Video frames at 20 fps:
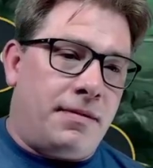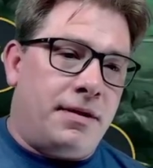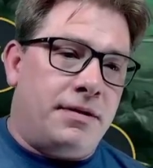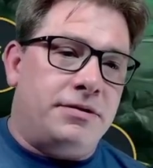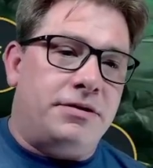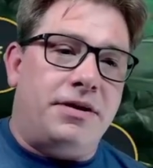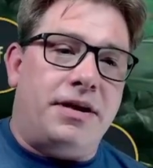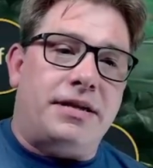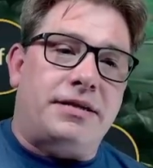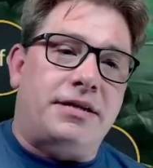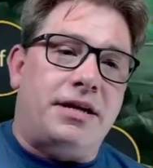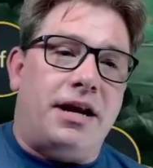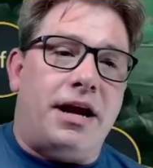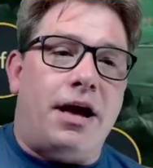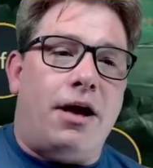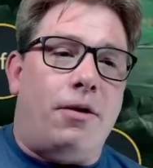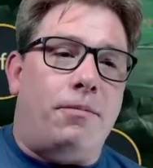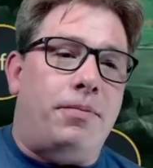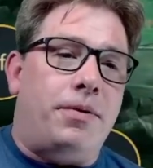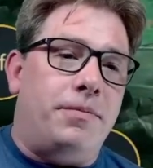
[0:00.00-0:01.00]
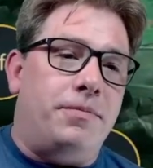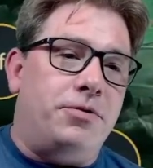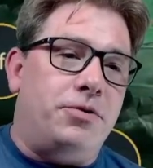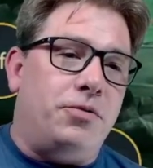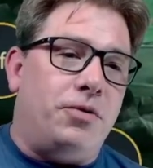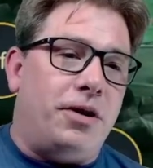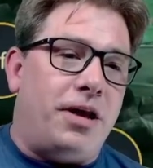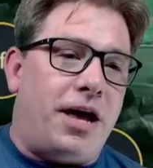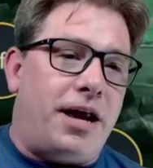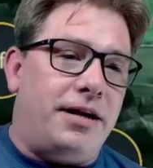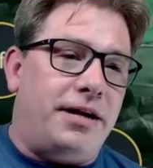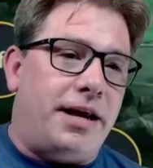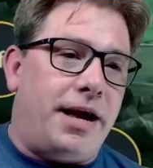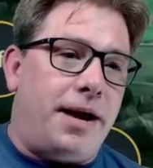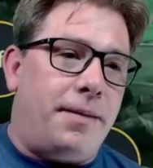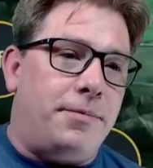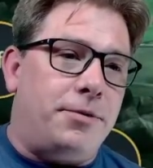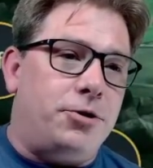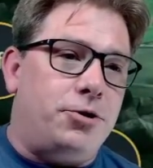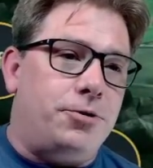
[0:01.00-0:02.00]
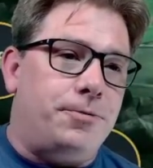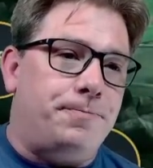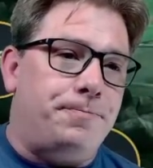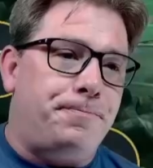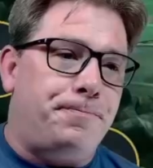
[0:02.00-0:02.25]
that's going to help him do a lot of damage.